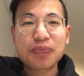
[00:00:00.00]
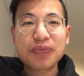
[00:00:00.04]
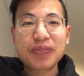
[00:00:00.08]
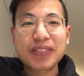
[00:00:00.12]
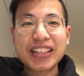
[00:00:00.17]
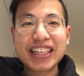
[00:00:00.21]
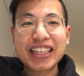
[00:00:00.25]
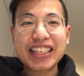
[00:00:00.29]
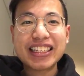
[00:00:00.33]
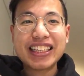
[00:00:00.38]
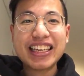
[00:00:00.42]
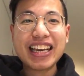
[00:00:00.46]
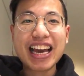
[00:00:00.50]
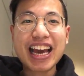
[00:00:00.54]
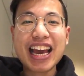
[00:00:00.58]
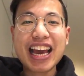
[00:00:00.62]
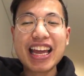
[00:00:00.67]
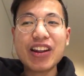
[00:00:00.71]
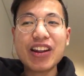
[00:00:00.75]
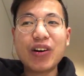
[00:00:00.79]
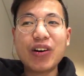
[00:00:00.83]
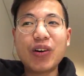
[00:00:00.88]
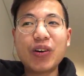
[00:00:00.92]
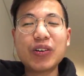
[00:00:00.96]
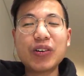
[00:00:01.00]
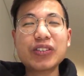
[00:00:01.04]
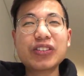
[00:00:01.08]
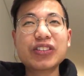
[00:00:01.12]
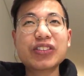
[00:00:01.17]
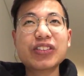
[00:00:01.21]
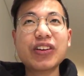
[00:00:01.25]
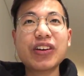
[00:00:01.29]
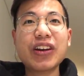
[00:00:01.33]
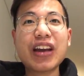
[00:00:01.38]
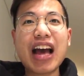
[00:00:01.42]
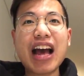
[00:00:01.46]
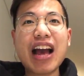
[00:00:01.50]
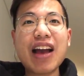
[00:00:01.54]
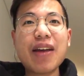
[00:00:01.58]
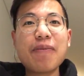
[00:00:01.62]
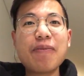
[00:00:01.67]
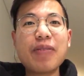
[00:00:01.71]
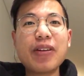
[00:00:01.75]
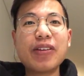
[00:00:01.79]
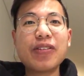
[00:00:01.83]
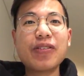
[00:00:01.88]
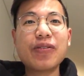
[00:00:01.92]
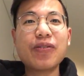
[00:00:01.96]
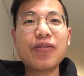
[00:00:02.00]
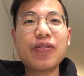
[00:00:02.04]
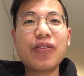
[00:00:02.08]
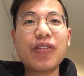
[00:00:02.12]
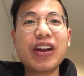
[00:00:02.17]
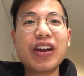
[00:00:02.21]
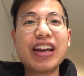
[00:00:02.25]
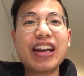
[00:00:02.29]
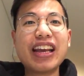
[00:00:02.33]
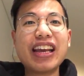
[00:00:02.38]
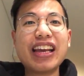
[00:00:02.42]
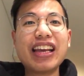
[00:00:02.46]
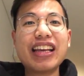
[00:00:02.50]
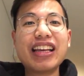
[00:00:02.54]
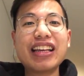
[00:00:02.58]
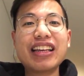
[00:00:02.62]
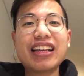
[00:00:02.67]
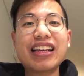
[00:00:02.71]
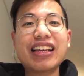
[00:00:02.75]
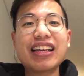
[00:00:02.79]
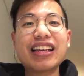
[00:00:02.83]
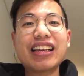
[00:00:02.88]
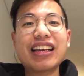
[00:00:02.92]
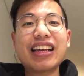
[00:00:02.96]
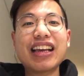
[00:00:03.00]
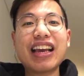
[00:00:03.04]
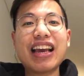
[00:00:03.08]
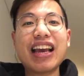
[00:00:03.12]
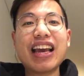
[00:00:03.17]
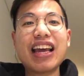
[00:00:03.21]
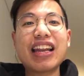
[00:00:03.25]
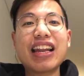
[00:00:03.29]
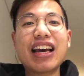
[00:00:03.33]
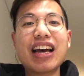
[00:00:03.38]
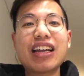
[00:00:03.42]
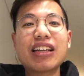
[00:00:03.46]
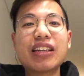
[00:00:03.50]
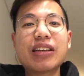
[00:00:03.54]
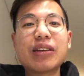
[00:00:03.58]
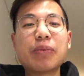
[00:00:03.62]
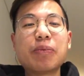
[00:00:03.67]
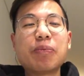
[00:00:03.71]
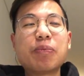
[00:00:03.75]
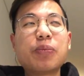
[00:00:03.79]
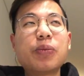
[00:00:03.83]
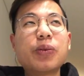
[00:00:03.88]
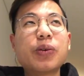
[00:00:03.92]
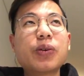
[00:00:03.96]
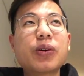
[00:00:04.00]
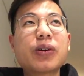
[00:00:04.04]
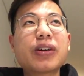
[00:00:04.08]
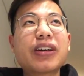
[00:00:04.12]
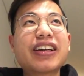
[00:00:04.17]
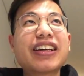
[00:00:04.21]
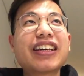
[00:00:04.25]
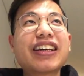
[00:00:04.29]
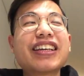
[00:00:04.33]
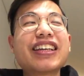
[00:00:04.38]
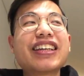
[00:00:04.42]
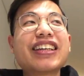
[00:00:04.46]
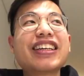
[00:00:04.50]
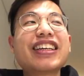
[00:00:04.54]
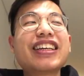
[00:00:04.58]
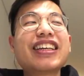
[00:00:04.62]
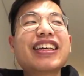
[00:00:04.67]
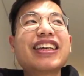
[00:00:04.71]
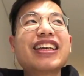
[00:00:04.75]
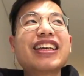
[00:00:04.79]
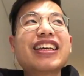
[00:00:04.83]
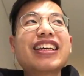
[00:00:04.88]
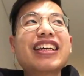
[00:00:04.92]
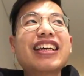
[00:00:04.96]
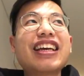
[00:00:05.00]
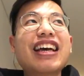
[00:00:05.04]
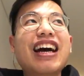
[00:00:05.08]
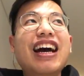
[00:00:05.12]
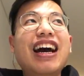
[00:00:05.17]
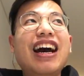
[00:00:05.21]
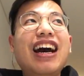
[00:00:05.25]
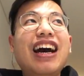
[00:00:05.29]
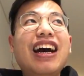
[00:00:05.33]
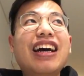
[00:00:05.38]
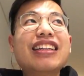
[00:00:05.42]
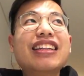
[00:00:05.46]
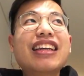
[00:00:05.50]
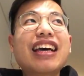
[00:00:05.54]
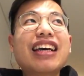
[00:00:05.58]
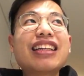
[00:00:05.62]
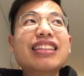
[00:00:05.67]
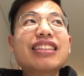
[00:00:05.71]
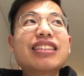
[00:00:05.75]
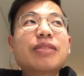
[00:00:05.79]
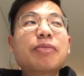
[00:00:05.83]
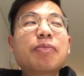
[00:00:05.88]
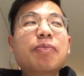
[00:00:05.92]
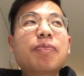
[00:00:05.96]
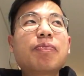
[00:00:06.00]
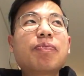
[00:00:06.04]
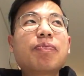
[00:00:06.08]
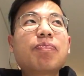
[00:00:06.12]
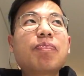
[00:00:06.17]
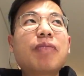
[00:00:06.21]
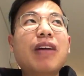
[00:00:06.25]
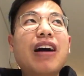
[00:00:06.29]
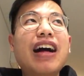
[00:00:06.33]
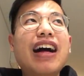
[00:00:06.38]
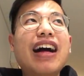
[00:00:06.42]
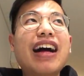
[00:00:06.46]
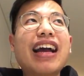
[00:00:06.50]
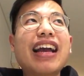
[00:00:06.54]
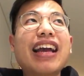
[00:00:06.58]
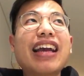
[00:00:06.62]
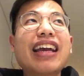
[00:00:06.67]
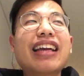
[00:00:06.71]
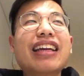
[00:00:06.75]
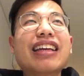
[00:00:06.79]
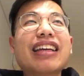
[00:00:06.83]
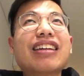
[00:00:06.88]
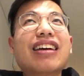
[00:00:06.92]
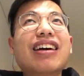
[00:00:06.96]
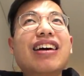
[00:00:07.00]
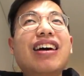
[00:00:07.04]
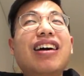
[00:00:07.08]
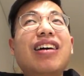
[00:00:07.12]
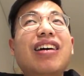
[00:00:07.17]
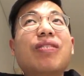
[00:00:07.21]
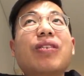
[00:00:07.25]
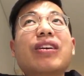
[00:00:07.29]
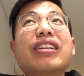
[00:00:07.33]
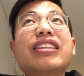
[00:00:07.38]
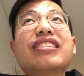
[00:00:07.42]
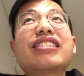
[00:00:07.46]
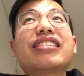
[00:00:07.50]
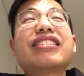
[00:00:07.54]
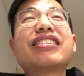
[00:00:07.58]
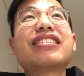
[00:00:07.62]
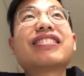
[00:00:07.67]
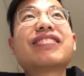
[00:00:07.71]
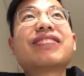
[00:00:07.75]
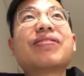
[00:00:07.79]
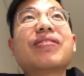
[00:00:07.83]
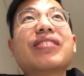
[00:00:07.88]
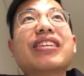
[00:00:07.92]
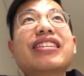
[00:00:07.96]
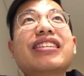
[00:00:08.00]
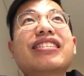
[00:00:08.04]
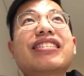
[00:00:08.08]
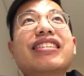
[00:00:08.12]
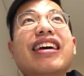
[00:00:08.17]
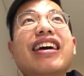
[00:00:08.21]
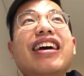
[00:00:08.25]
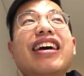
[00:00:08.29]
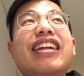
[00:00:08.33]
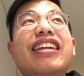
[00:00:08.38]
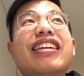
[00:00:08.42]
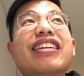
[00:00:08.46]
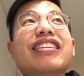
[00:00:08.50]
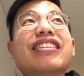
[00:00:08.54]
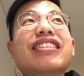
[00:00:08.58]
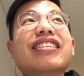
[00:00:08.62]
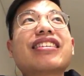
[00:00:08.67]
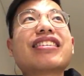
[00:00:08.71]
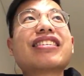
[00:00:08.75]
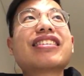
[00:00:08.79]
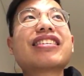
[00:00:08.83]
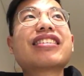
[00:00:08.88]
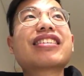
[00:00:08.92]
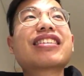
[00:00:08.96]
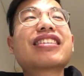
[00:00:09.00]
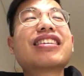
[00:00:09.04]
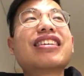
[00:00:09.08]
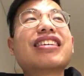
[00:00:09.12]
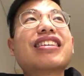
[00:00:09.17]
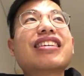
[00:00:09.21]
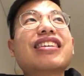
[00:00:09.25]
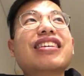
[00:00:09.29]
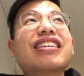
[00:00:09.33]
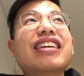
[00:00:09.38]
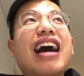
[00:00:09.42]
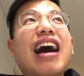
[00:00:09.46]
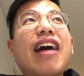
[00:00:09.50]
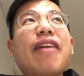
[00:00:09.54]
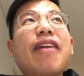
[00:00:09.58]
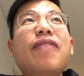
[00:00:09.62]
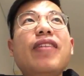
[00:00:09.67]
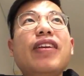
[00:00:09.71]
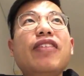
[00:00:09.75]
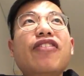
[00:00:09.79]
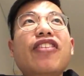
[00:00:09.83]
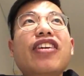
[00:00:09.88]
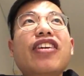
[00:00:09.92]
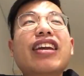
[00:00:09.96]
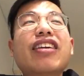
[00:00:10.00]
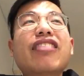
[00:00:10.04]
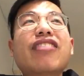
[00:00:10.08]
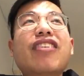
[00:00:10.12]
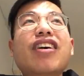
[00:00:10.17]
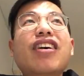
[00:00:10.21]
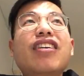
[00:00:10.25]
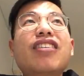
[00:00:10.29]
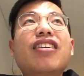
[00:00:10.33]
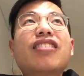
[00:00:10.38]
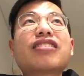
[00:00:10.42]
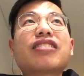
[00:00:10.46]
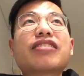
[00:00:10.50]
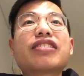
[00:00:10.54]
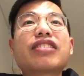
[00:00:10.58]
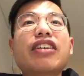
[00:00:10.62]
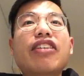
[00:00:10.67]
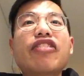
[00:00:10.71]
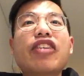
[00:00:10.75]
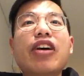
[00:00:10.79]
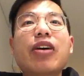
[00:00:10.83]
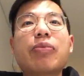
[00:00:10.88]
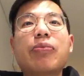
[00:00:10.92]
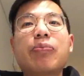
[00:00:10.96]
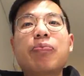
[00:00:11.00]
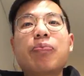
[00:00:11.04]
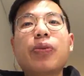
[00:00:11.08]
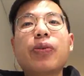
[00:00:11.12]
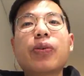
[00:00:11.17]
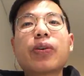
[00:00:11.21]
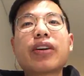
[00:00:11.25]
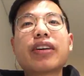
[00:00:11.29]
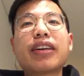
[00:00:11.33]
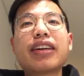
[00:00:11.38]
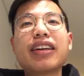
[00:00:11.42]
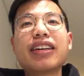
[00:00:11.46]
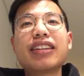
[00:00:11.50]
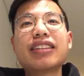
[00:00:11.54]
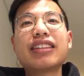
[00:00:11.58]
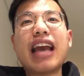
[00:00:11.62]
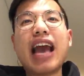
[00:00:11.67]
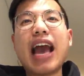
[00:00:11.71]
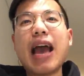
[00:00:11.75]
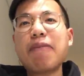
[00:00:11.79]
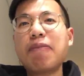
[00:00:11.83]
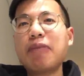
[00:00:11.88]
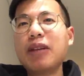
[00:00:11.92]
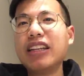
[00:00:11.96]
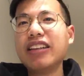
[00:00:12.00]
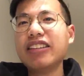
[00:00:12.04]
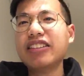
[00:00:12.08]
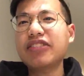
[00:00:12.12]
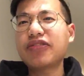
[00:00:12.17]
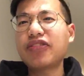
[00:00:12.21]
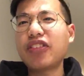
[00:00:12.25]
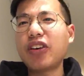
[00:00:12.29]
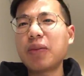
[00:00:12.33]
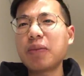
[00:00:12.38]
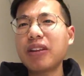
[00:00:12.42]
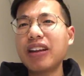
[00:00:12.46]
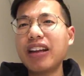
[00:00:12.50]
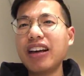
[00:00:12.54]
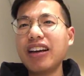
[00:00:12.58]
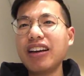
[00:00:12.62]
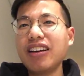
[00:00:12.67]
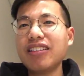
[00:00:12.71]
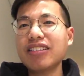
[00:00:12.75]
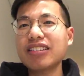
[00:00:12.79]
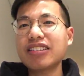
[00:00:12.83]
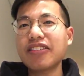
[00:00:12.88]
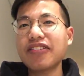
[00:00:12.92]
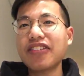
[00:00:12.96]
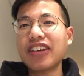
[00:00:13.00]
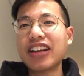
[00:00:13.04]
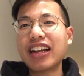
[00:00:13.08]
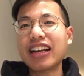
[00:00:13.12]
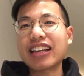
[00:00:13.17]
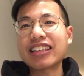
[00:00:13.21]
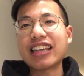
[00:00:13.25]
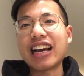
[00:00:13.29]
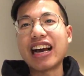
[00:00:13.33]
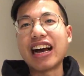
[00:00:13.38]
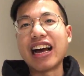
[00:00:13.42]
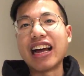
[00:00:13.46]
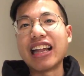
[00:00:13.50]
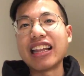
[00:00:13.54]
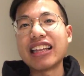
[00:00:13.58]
Yeah, and also I've been reading another book. That is by what is that? I've been reading quite a lot of self-help book. The Happiness Formula or something like that.